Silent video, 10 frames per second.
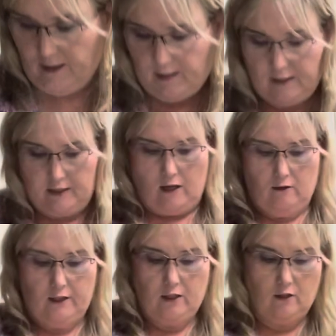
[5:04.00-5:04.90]

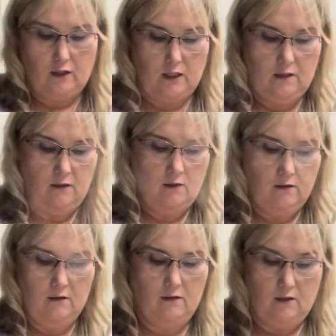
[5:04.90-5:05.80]
slowly cooking.
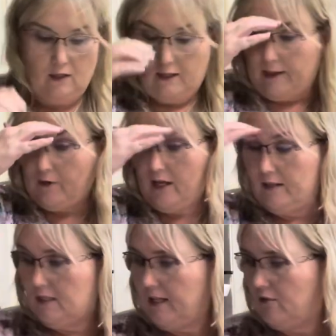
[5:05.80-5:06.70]
I'm
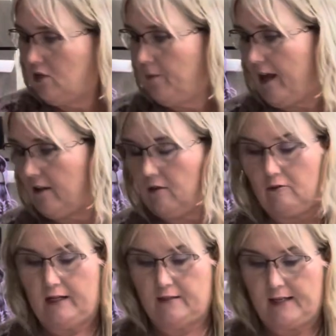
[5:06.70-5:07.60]
cutting it down to about a 3
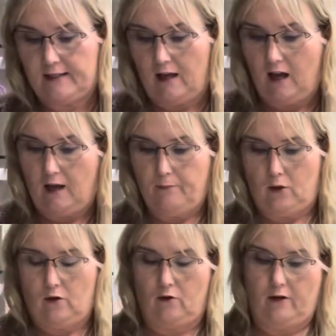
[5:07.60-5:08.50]
because that's a hot
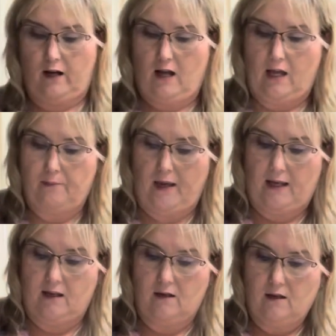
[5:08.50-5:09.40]
burner in a hot
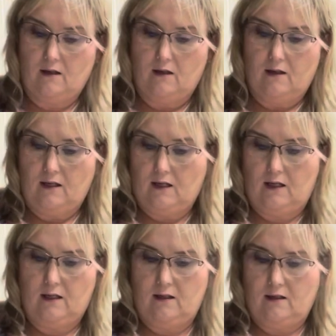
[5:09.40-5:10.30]
pan.
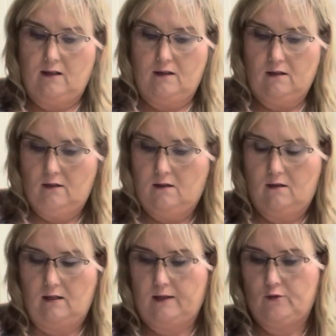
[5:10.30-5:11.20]
And
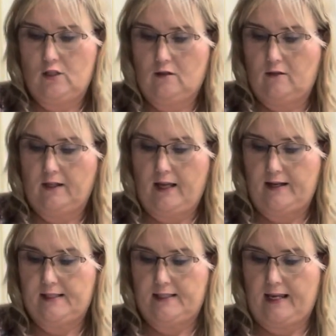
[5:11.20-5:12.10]
I'm just going to kind of
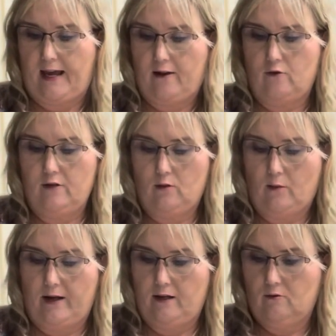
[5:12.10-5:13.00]
scatter it
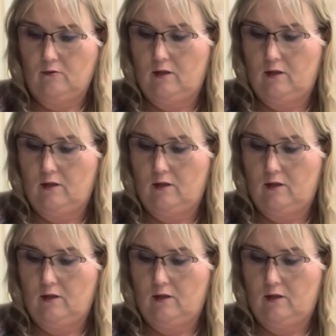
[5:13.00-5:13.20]
around.